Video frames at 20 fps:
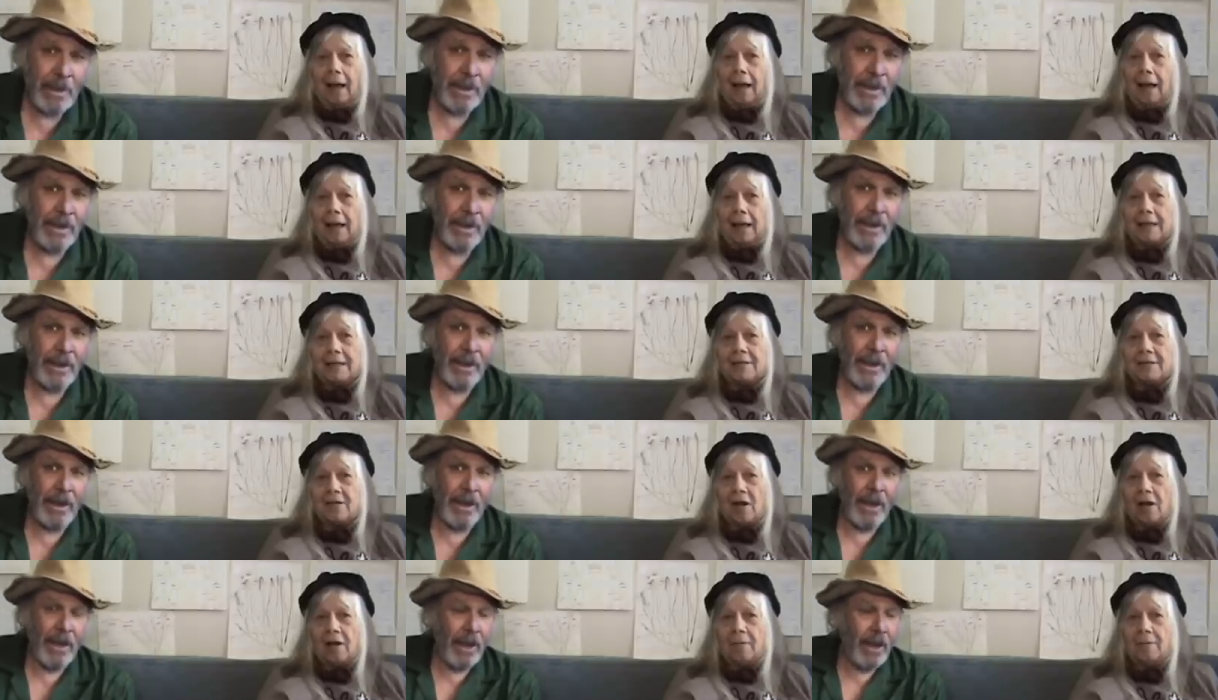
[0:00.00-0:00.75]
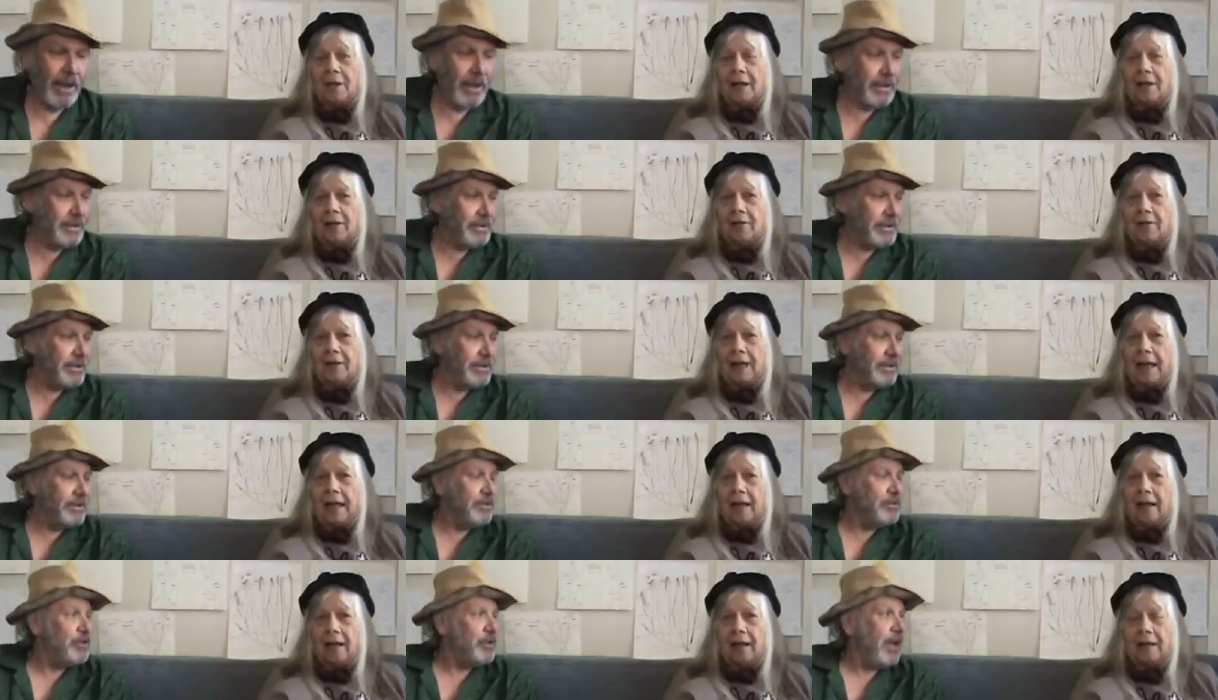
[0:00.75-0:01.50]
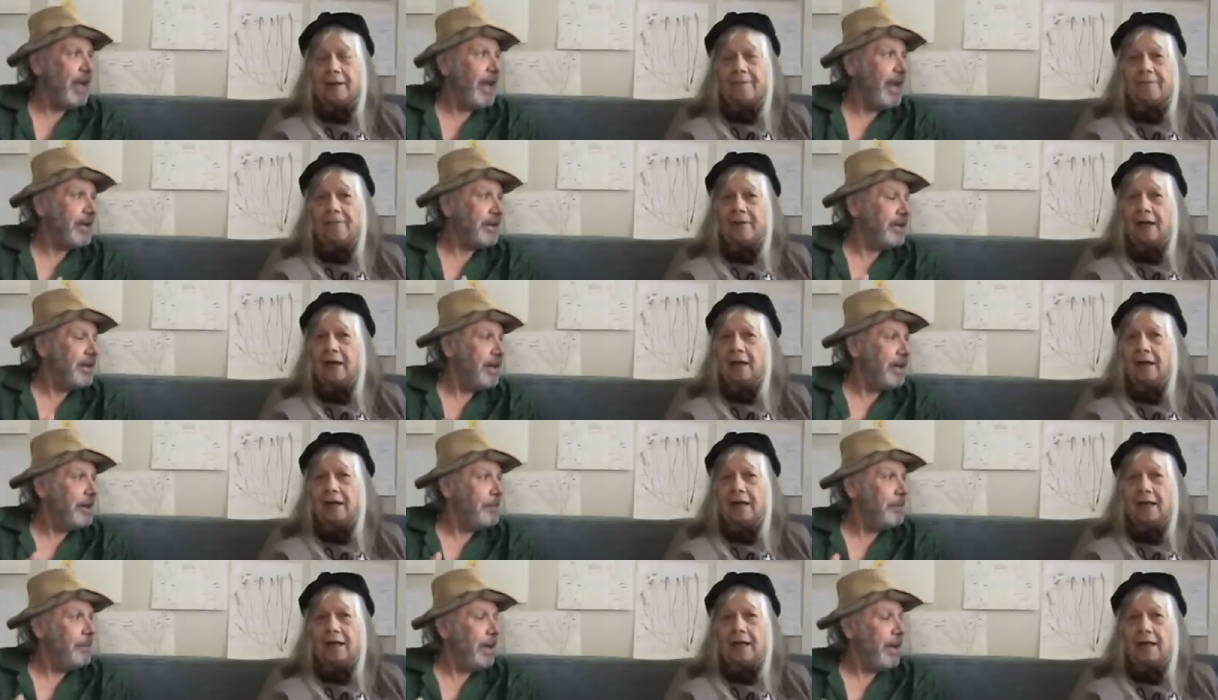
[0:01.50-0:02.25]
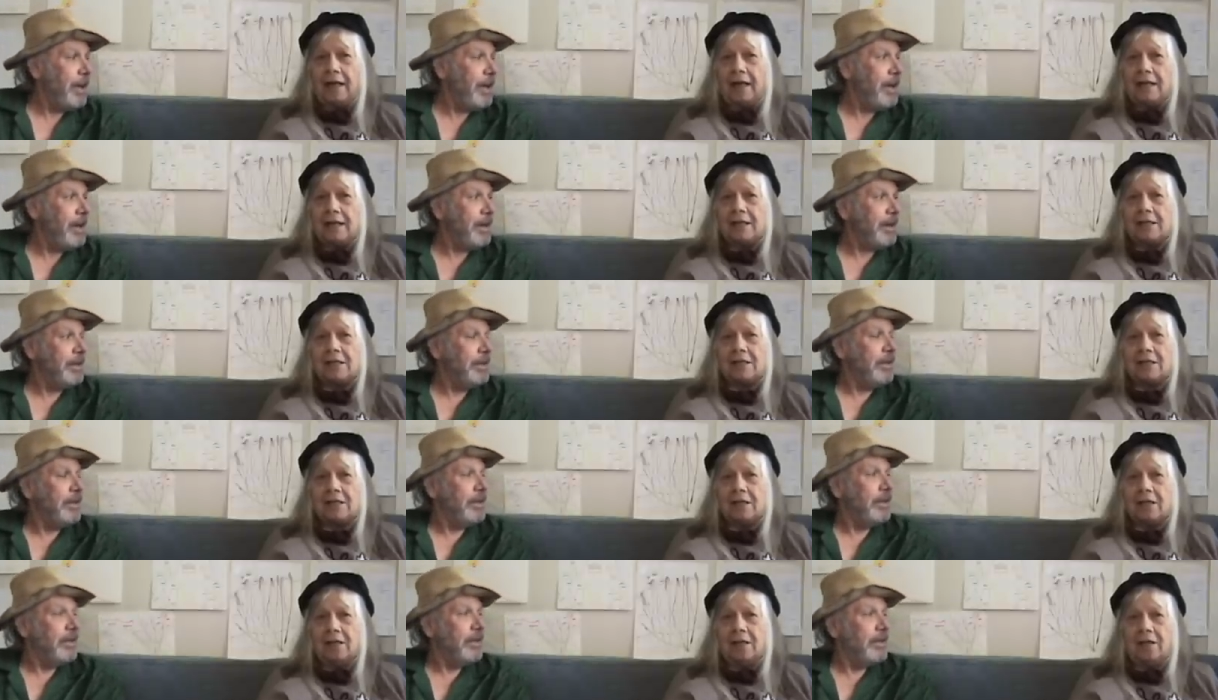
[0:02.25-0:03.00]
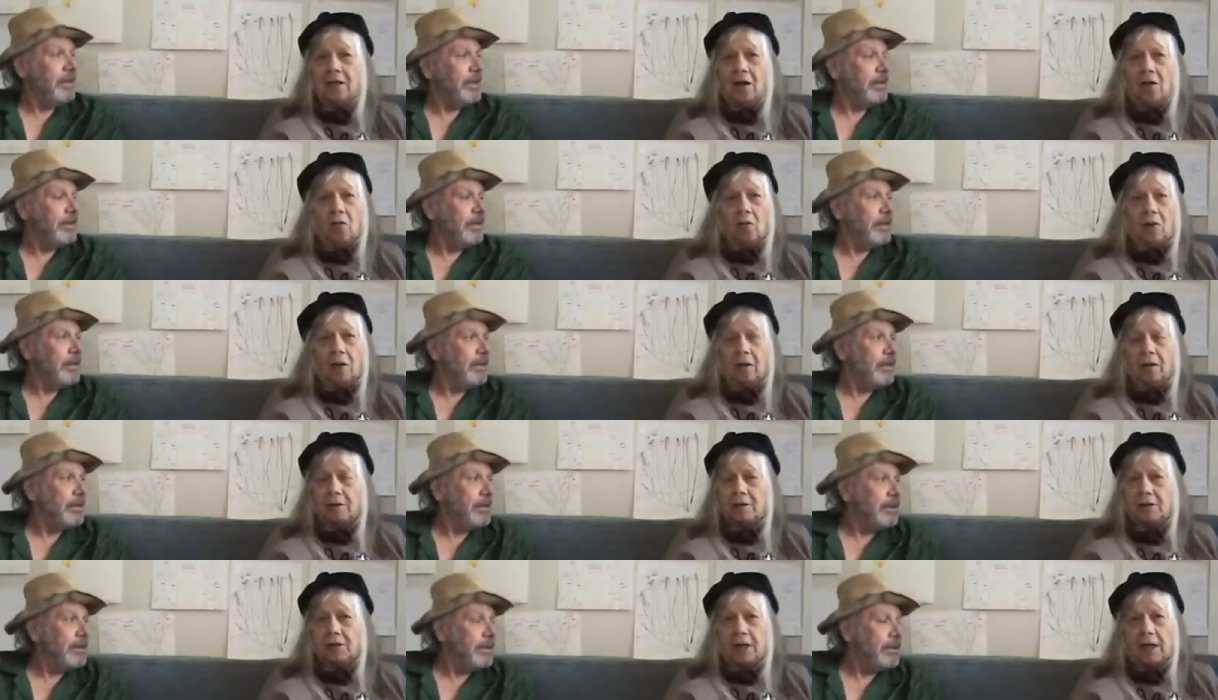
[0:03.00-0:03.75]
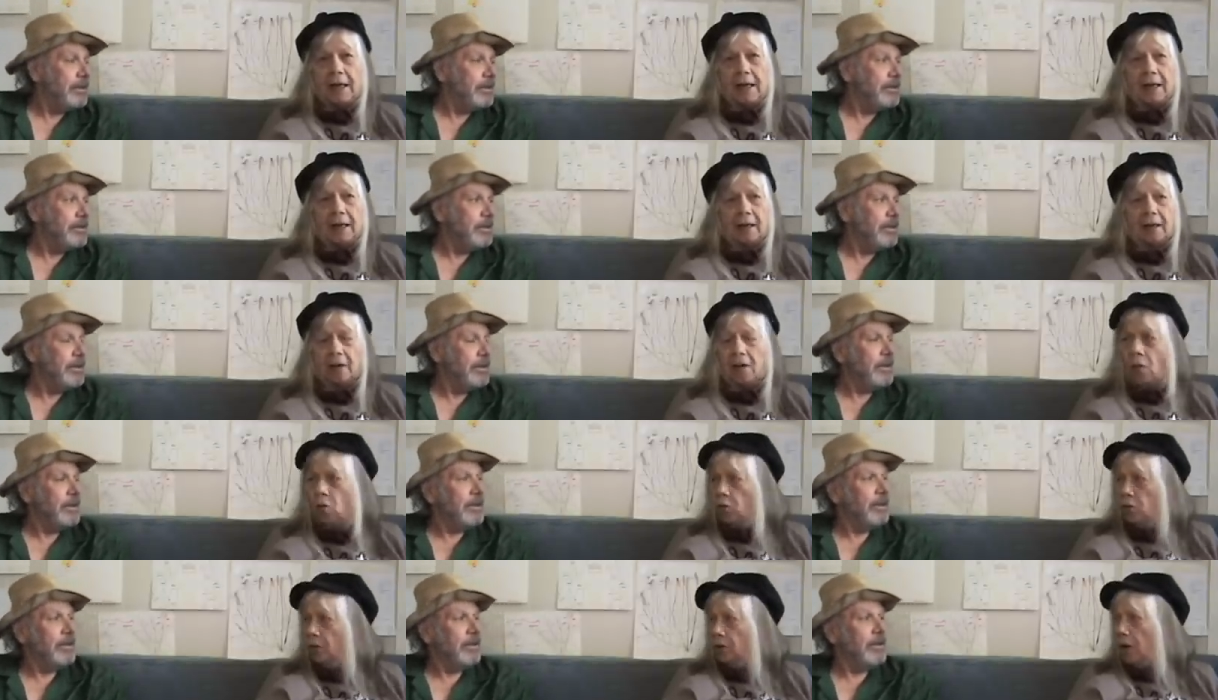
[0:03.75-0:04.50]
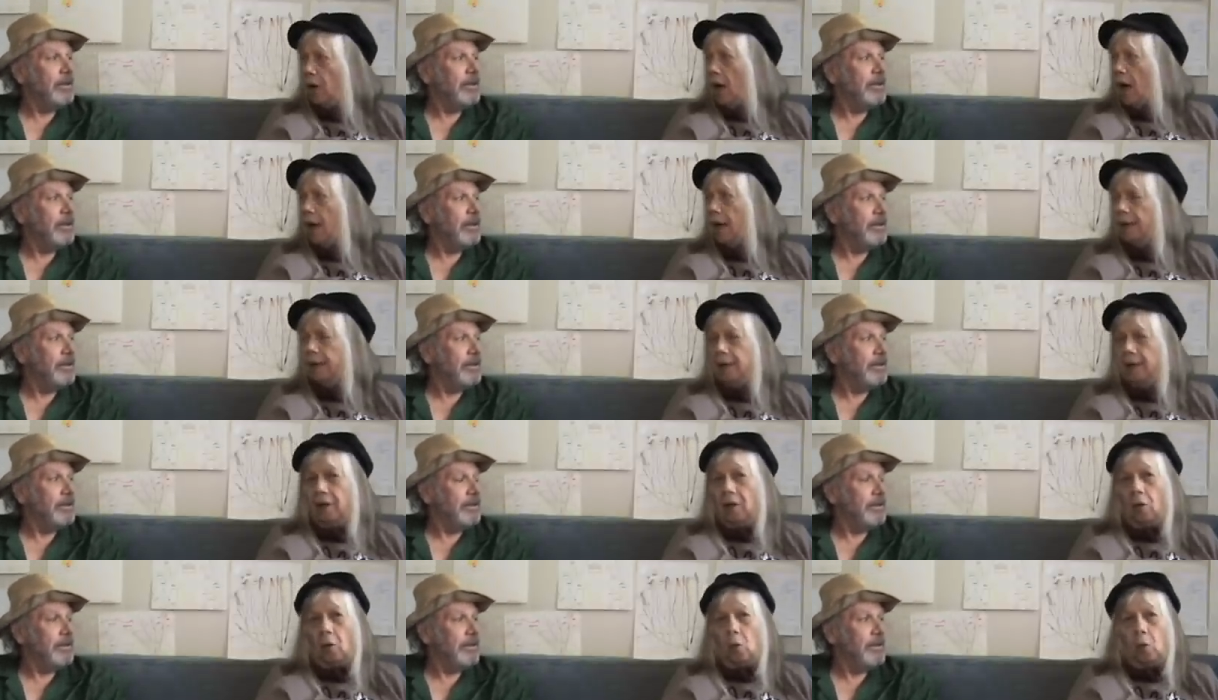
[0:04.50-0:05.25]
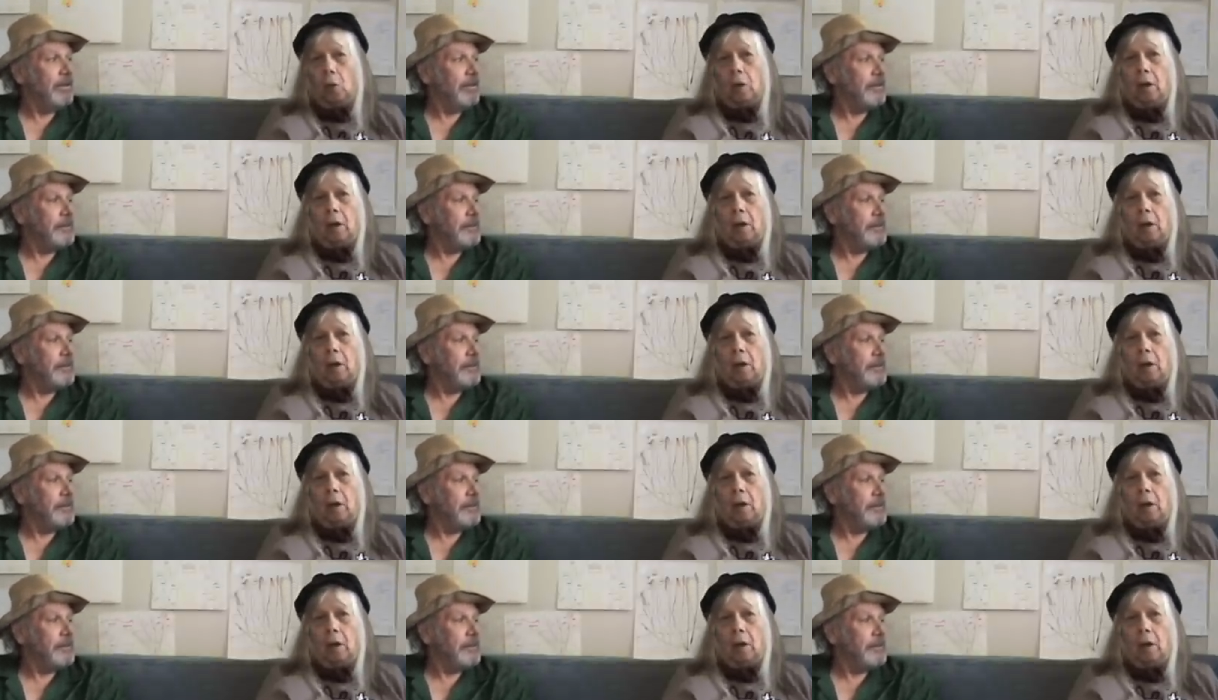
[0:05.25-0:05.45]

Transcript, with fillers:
Speaker 1: and I saw him the other day, and Jack I fell in inst- No, not Jack. Oh God, no.